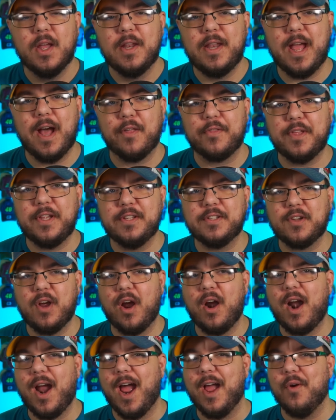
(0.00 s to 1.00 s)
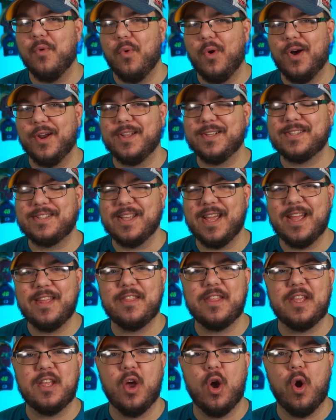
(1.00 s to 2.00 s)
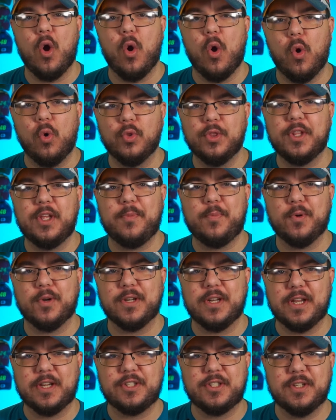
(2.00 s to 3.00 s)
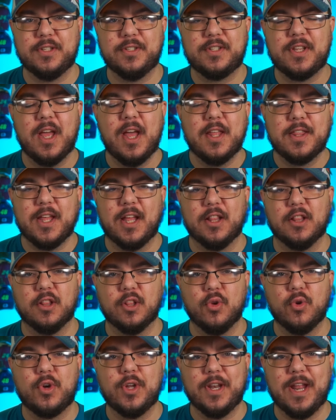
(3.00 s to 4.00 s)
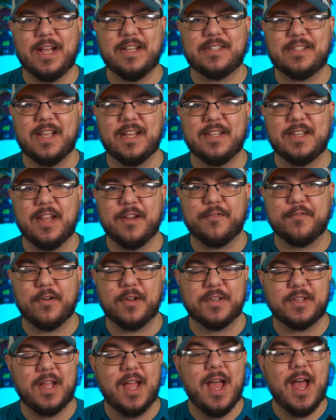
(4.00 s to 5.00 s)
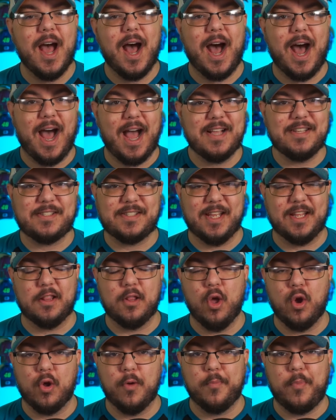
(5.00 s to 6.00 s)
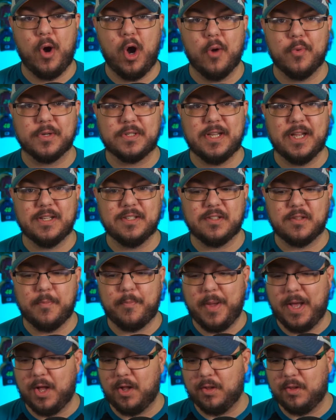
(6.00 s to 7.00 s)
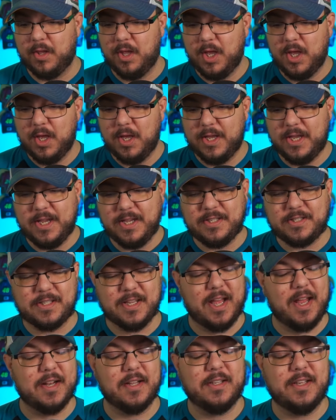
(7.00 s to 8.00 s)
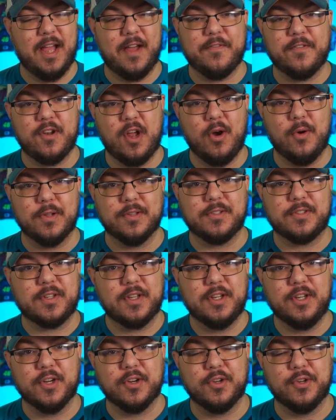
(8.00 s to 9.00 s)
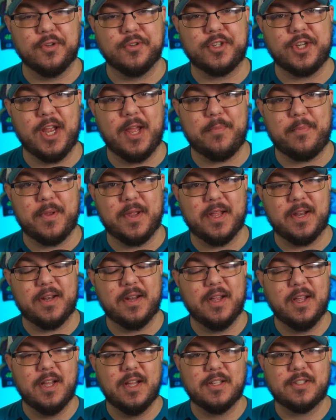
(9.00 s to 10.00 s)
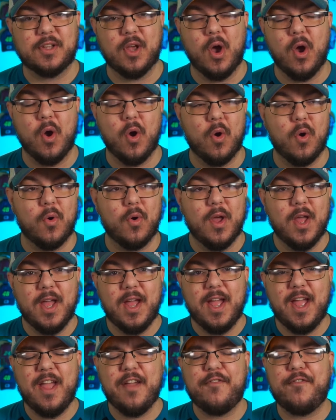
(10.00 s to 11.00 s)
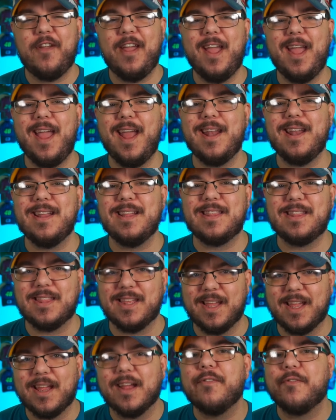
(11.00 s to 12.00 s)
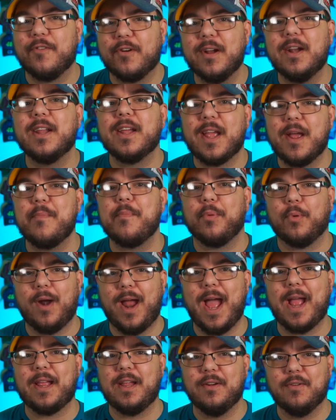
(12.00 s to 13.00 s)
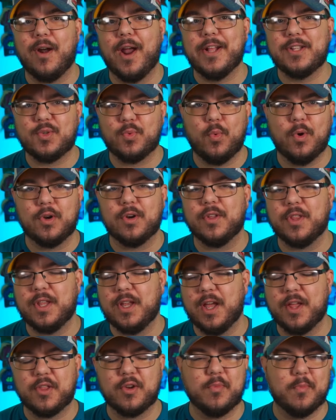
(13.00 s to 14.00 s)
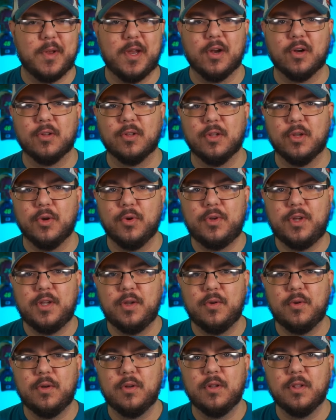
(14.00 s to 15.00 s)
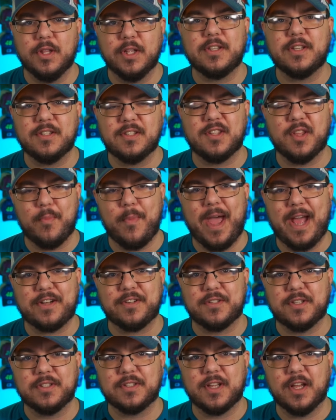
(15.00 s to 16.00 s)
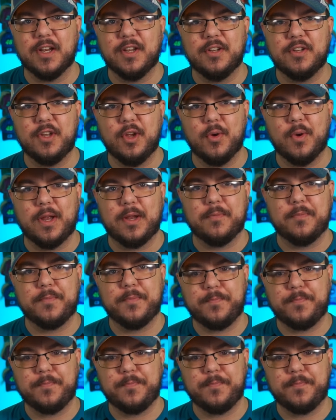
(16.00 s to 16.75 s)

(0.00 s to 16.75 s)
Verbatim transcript: Now, these are, I want to say, the only predictions that Luke and I said different. I said Logan Paul retains the belt. He said, Kevin Owens, your new champion. So, if anything, if we're going to get bragging rights, one or the other, me or Luke, this is the match that's going to do it.